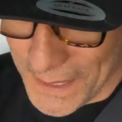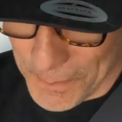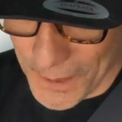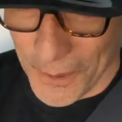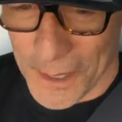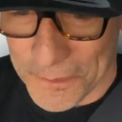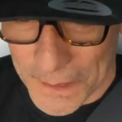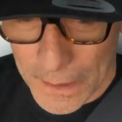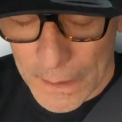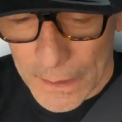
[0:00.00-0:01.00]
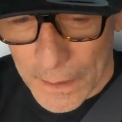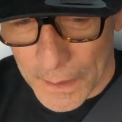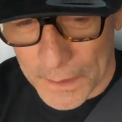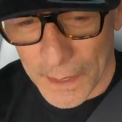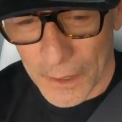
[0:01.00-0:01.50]
demographic.
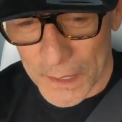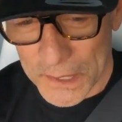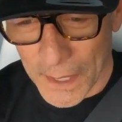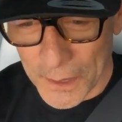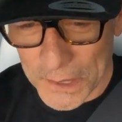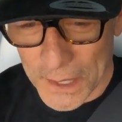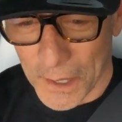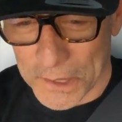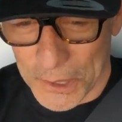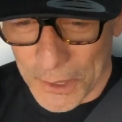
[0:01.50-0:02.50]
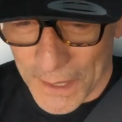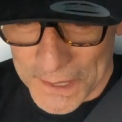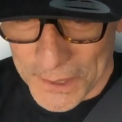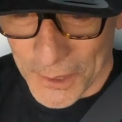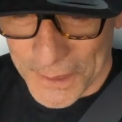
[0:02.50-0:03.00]
The Harry Styles concert I
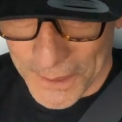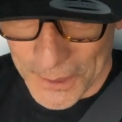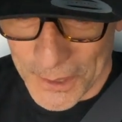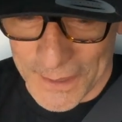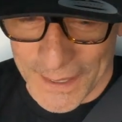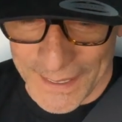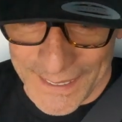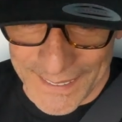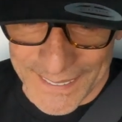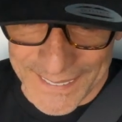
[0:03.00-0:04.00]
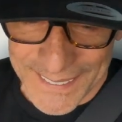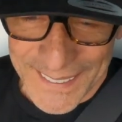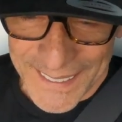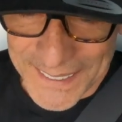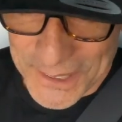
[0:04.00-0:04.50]
saw the other night.
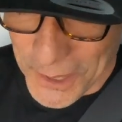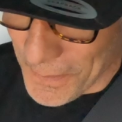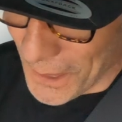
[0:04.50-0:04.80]
I took